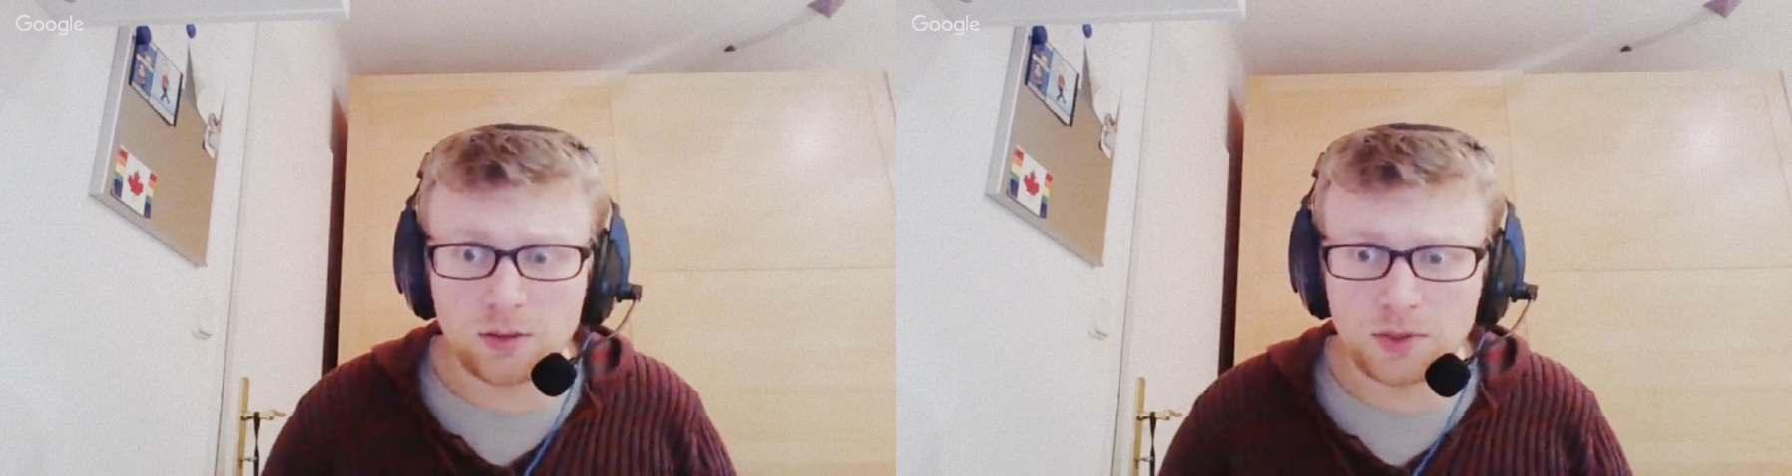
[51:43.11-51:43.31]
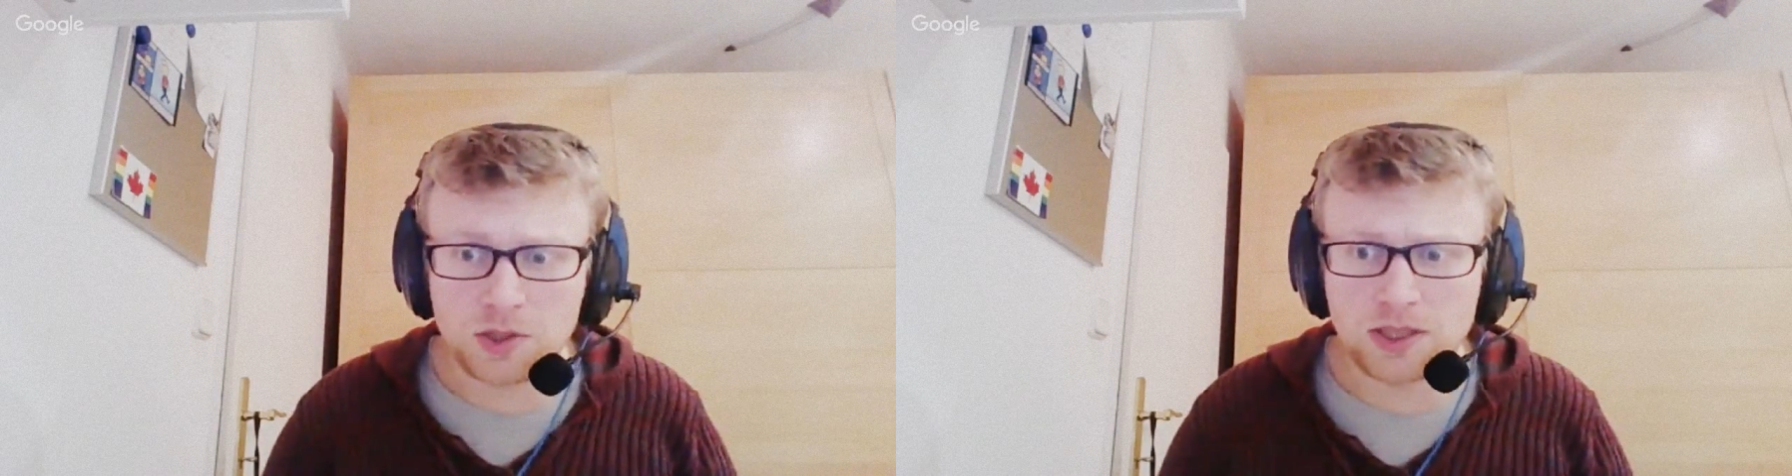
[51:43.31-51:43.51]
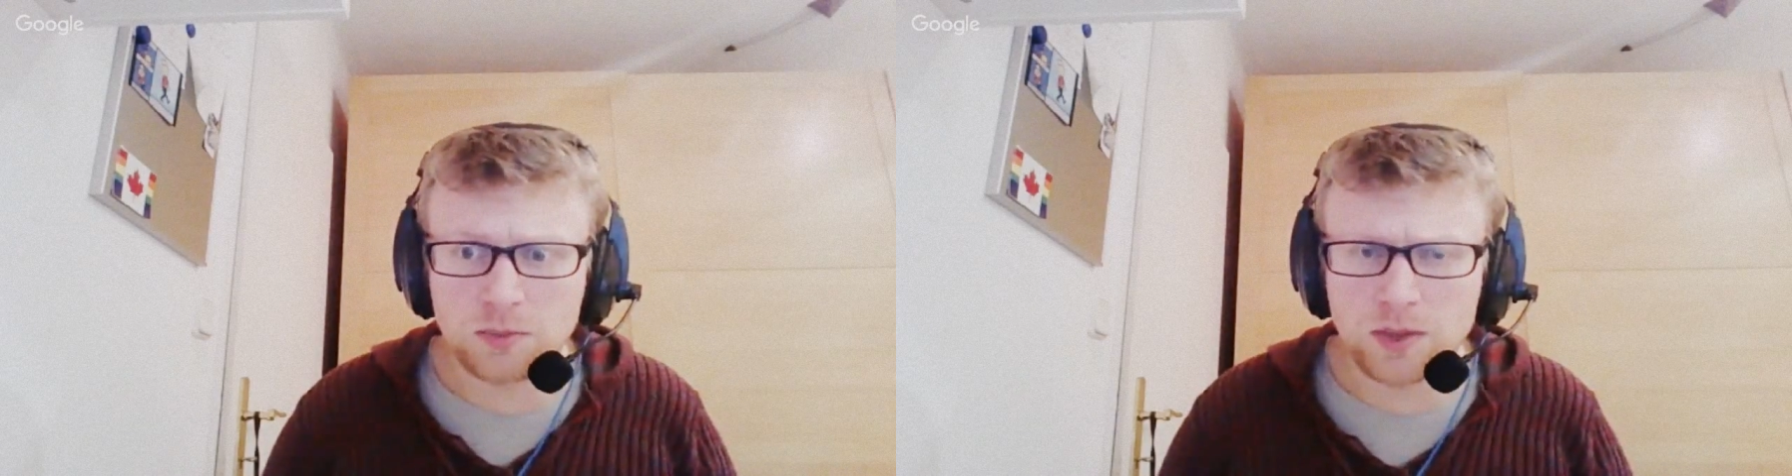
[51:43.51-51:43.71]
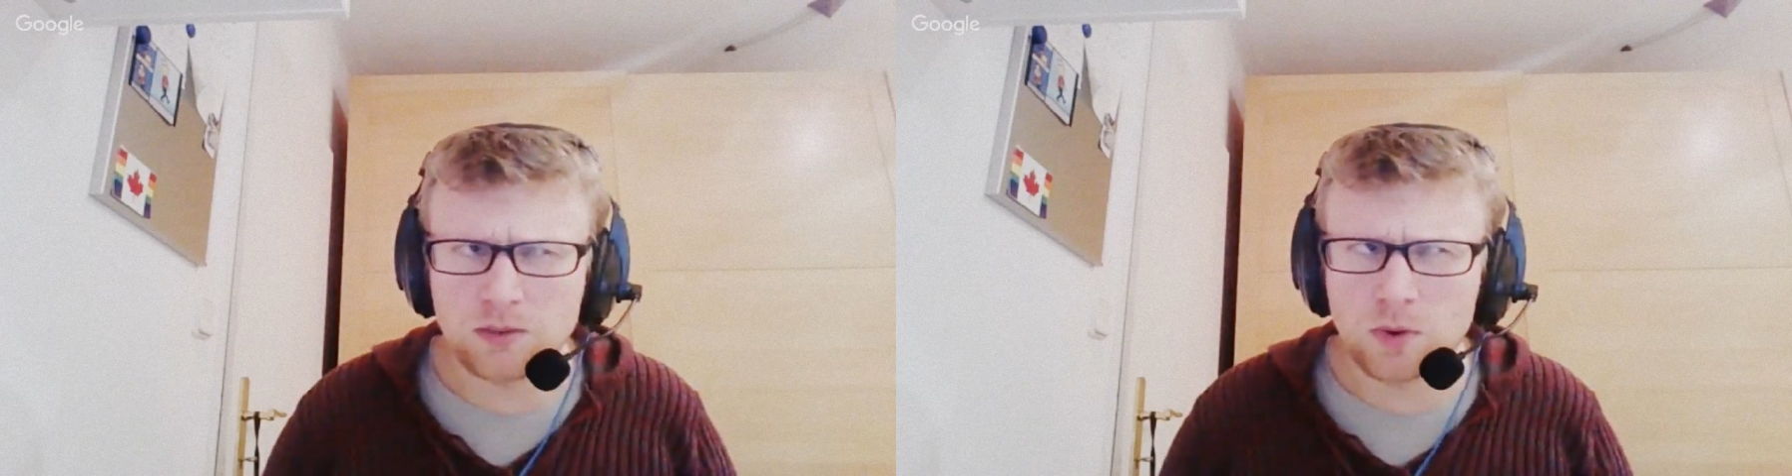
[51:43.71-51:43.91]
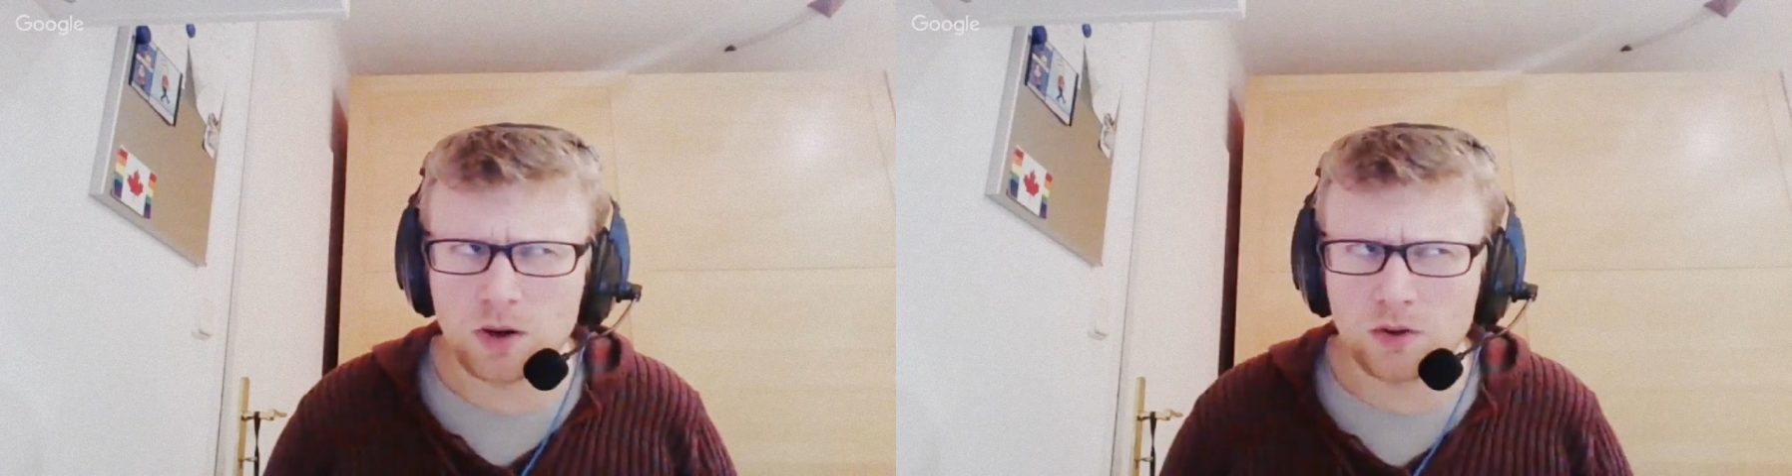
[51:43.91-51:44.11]
when she did win
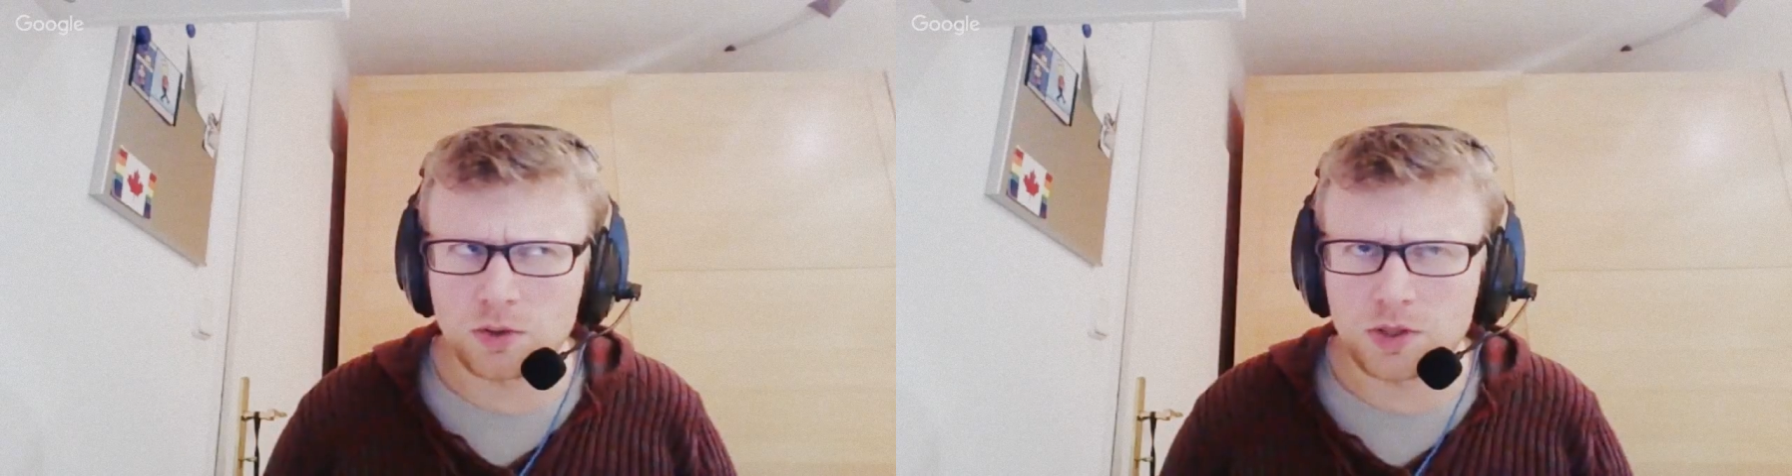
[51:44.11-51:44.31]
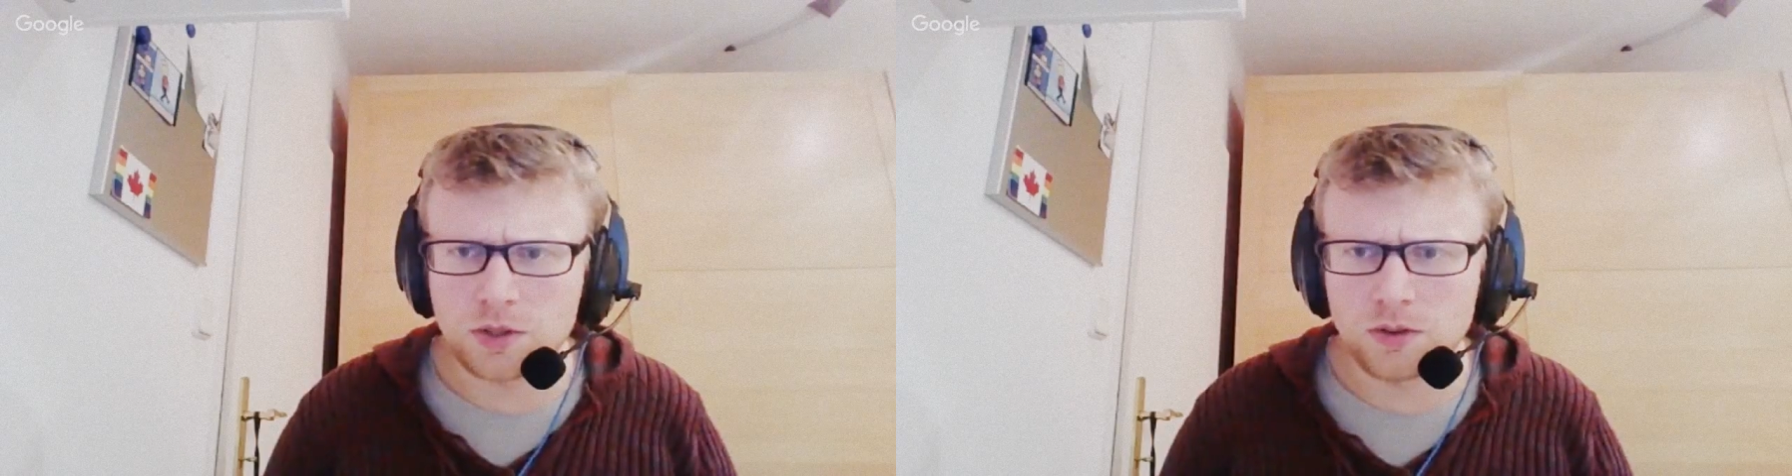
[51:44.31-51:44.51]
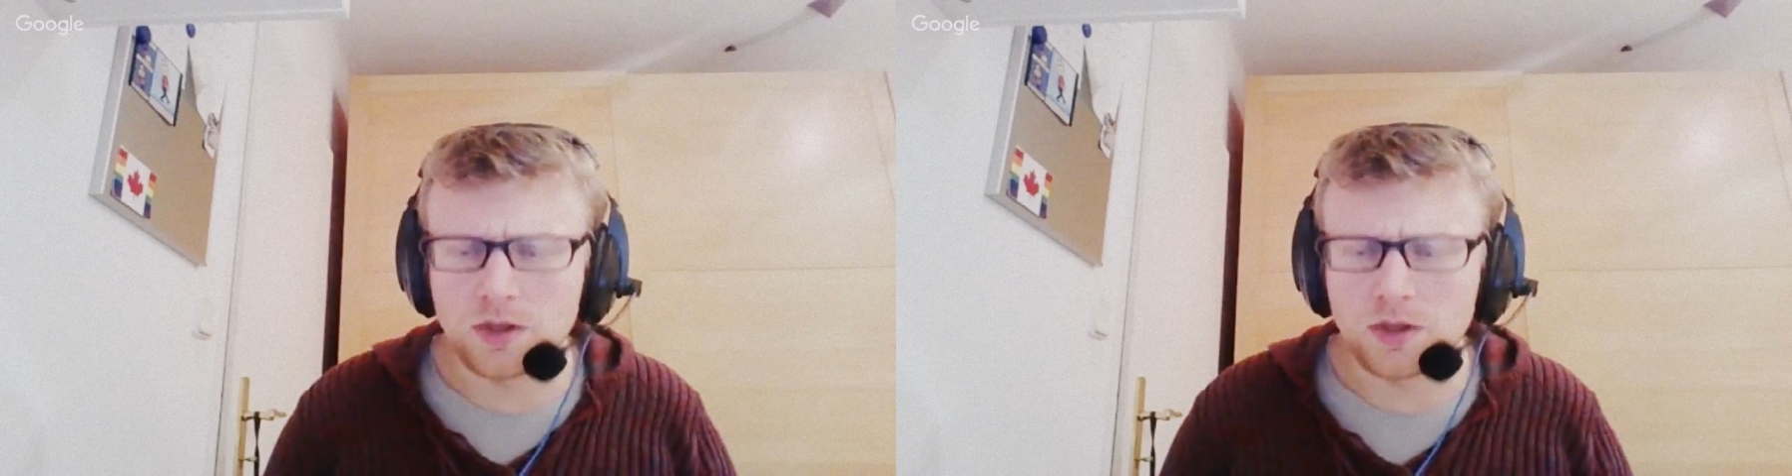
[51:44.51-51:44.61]
1 or 2.